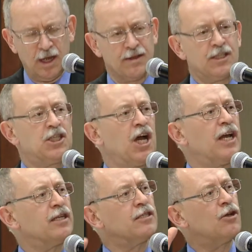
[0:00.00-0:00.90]
the
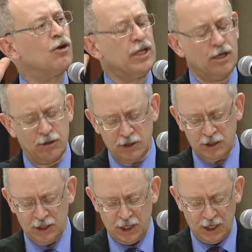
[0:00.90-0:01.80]
giant
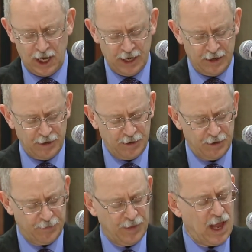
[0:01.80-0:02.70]
Goliath, Goliath,
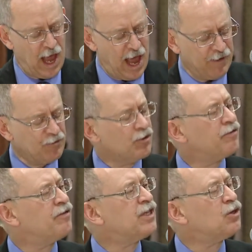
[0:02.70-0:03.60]
after a
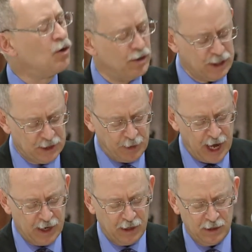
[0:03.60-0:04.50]
victorious
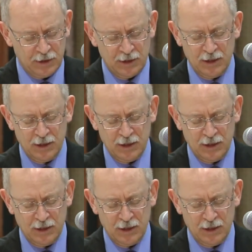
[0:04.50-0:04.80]
battle,